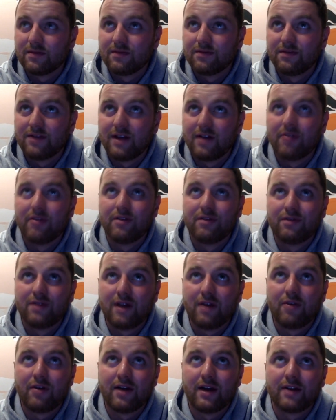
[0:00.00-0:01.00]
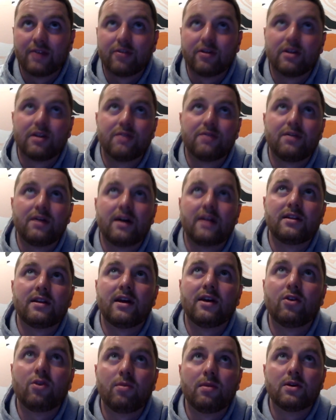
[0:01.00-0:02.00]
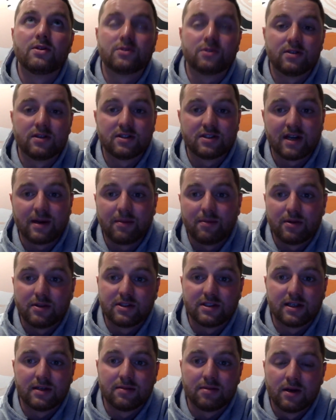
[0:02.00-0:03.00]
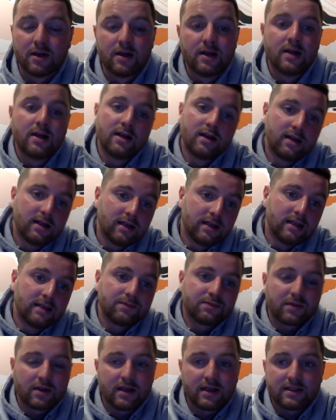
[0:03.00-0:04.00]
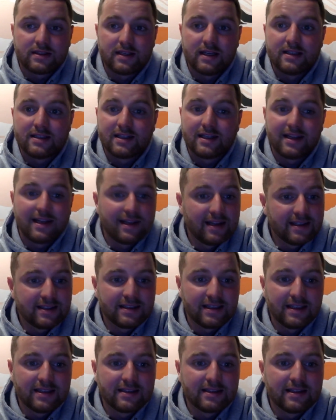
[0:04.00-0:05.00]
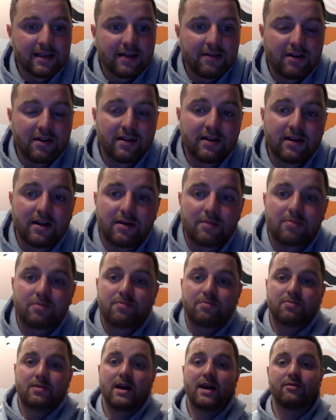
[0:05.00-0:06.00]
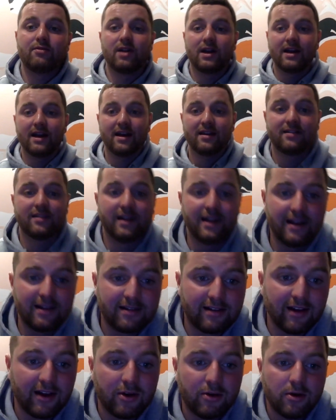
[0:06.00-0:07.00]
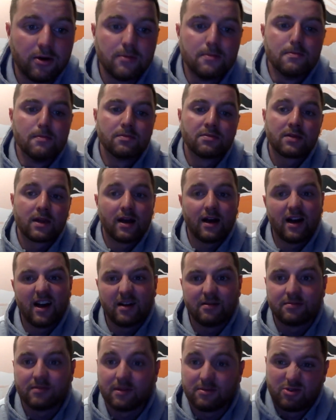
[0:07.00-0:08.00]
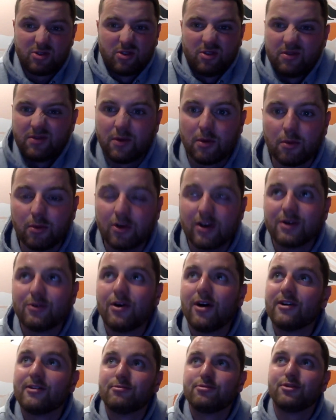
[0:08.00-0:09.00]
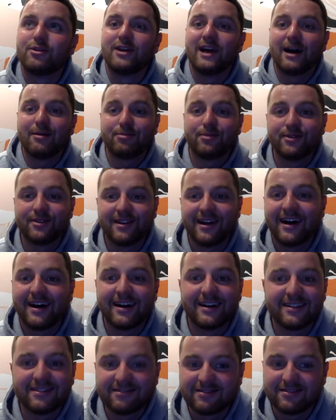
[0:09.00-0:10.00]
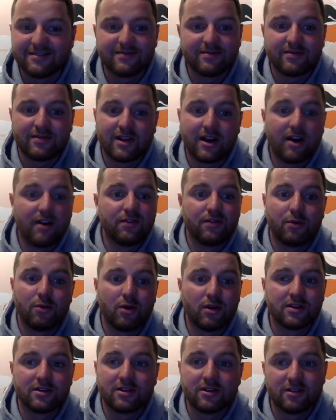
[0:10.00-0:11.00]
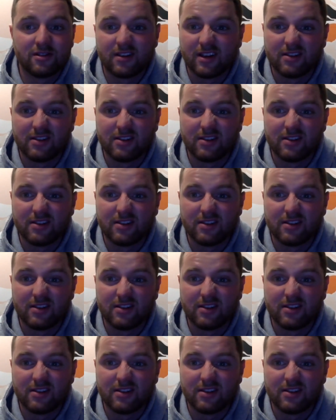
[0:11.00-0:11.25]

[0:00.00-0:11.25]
very, very angry at the fact that they almost won the championship last season. And then this season, they've ended up getting relegated to League Two. Um, I'm sure the footballing world are pretty happy with that. I, for one, couldn't